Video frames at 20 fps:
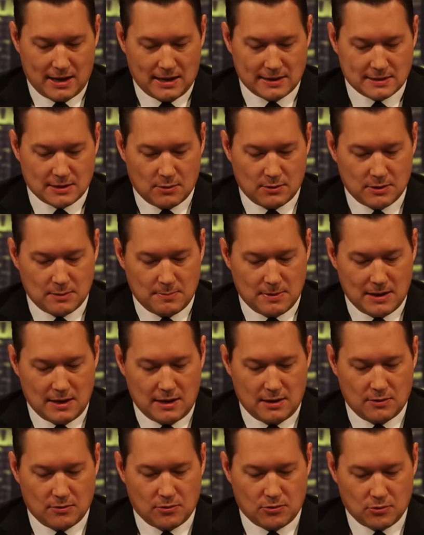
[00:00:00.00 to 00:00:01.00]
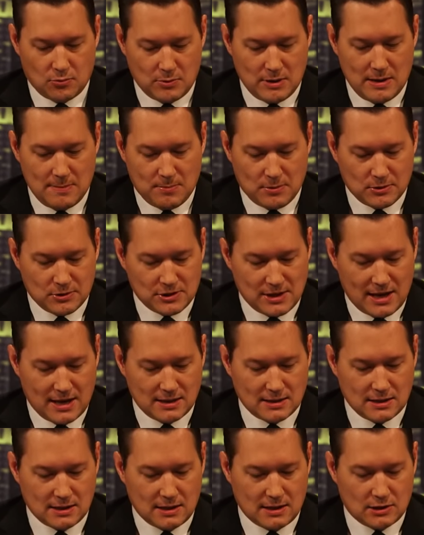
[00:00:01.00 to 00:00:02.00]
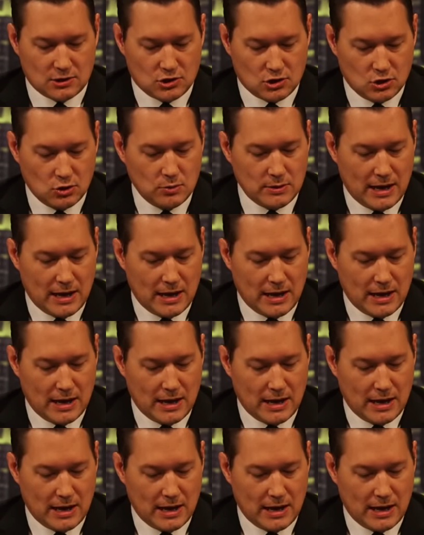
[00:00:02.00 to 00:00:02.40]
It's going to be 3% in 2